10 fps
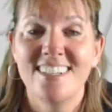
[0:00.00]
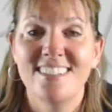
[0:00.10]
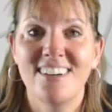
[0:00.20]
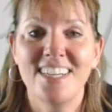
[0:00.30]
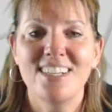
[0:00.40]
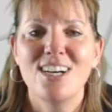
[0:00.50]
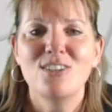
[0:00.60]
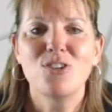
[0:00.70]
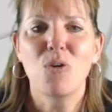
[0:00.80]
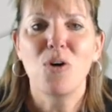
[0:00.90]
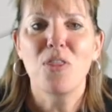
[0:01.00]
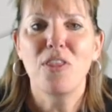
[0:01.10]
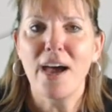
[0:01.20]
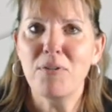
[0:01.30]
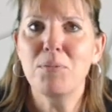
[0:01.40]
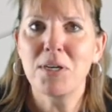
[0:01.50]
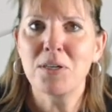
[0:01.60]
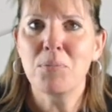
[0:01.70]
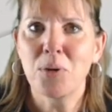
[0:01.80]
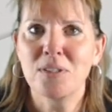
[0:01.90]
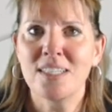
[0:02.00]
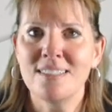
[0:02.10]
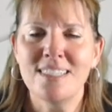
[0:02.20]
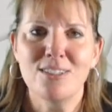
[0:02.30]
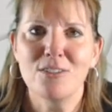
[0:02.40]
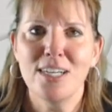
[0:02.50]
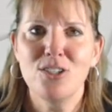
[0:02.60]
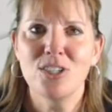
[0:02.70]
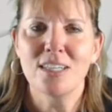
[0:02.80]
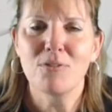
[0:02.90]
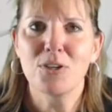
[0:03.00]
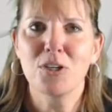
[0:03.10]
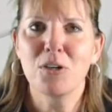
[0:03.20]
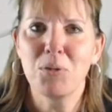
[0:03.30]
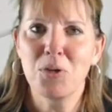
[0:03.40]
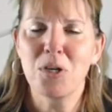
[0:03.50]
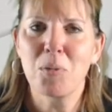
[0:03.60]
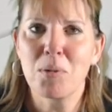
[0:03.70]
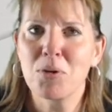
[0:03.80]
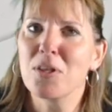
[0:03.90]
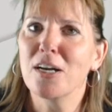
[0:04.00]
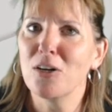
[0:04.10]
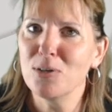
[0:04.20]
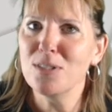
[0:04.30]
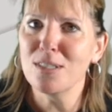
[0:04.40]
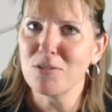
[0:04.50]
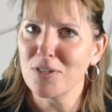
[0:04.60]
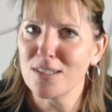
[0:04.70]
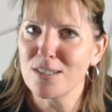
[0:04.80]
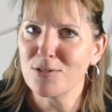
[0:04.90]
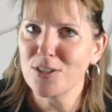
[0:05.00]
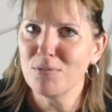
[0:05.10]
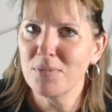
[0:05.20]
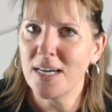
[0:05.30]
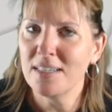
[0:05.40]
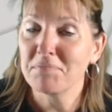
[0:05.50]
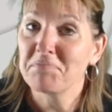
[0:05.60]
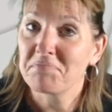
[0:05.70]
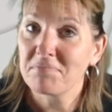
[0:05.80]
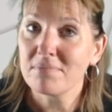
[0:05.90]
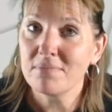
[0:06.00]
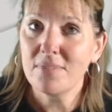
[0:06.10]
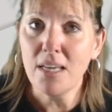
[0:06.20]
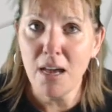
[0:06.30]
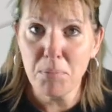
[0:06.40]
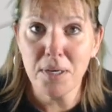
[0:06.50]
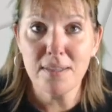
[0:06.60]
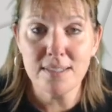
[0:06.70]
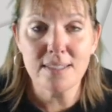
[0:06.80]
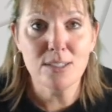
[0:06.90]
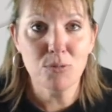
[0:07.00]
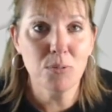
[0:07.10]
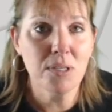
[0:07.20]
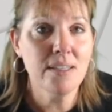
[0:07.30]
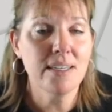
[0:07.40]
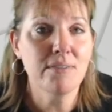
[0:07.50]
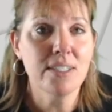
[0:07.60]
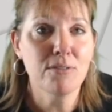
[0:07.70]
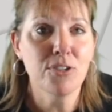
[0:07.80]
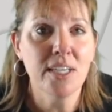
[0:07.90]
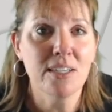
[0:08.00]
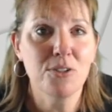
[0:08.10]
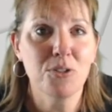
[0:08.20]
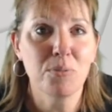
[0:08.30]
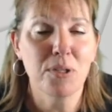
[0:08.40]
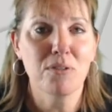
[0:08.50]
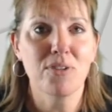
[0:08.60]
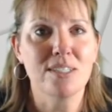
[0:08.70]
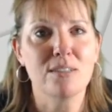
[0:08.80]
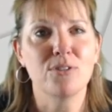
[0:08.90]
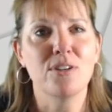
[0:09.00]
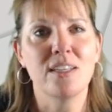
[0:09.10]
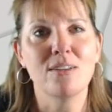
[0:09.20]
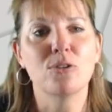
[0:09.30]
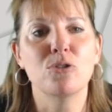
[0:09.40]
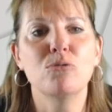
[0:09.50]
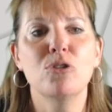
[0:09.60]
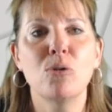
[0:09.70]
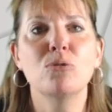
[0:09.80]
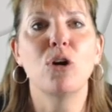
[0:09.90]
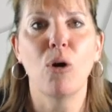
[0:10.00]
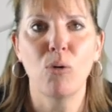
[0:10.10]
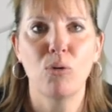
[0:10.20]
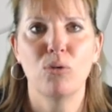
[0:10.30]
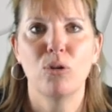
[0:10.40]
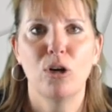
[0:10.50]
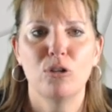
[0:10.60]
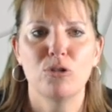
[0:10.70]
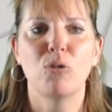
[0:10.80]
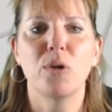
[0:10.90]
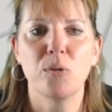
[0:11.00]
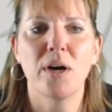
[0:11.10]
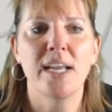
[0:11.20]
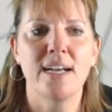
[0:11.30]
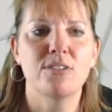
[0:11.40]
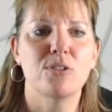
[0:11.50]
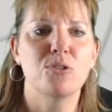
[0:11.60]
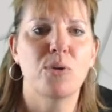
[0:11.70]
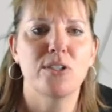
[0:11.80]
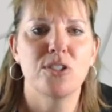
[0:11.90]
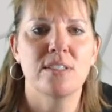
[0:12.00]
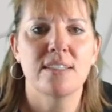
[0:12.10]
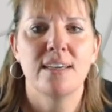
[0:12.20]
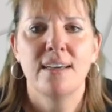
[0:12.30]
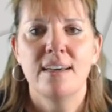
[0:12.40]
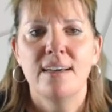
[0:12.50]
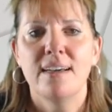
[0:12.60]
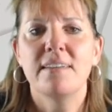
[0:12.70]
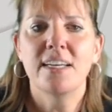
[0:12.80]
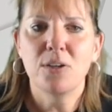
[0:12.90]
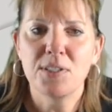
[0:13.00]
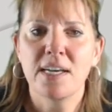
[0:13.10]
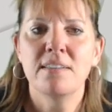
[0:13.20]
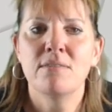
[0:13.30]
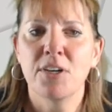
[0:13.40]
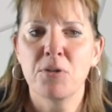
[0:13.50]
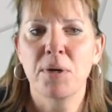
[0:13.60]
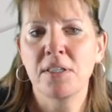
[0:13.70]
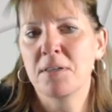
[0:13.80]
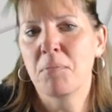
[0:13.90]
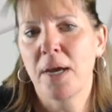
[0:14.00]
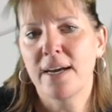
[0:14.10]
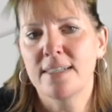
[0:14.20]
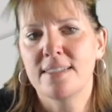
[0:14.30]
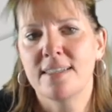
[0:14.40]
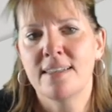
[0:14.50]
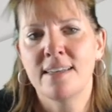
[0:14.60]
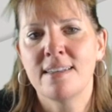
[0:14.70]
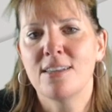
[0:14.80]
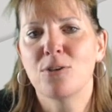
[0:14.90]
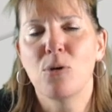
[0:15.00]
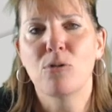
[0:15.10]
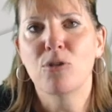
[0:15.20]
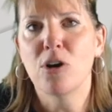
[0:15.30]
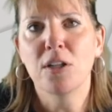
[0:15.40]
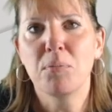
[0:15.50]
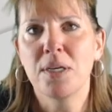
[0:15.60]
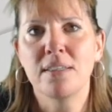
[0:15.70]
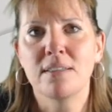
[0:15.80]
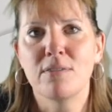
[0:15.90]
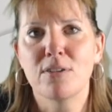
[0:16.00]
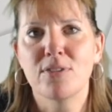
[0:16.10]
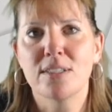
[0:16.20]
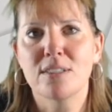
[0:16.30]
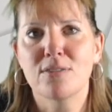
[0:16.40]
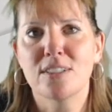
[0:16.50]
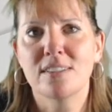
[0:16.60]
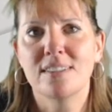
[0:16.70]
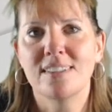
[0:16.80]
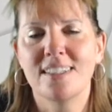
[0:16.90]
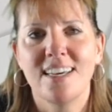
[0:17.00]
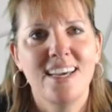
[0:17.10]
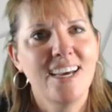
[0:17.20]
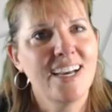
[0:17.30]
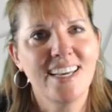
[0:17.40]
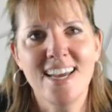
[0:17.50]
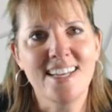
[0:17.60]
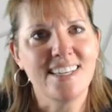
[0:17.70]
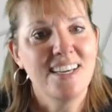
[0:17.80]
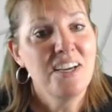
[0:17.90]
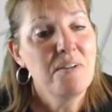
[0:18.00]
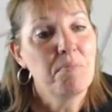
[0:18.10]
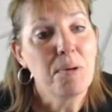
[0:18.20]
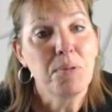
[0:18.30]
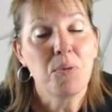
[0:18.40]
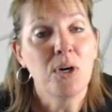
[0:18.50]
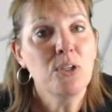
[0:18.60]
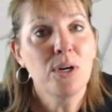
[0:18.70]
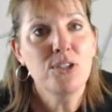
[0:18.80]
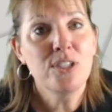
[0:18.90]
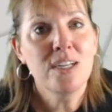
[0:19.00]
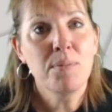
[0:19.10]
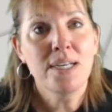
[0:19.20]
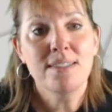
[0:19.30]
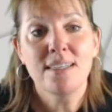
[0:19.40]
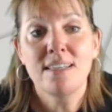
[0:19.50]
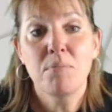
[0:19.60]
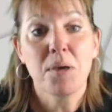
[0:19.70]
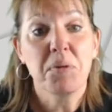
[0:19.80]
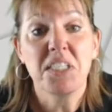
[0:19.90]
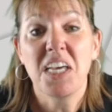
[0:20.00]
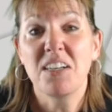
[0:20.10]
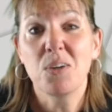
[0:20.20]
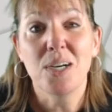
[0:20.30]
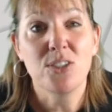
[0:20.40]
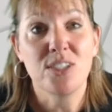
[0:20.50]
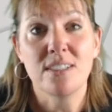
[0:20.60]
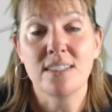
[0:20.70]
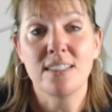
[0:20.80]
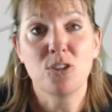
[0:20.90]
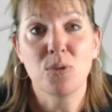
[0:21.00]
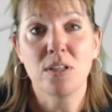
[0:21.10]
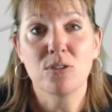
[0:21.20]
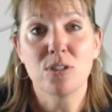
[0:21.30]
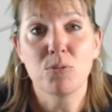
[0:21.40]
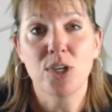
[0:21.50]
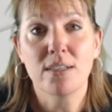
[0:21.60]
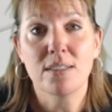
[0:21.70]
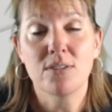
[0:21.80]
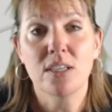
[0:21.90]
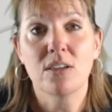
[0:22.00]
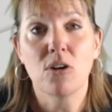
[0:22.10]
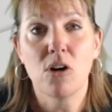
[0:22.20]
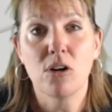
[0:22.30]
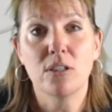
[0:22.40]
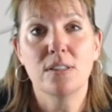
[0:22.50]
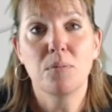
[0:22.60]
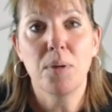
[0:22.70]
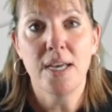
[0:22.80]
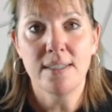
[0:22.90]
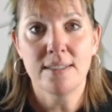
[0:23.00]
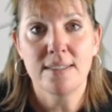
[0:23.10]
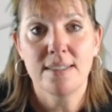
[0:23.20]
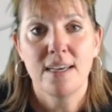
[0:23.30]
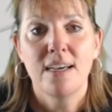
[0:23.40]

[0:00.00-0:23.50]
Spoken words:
Right? So that would be an important consideration. If they're a community member that goes to the festival, my hypothesis would be they'd have a different attitude about the festival than those who don't go. So we'd want to ask those questions. And then it goes on to environmental impacts and then their overall opinion of the festival. And again, might be one question I'm asking, it might be 10 questions in each one of those objectives. It all depends.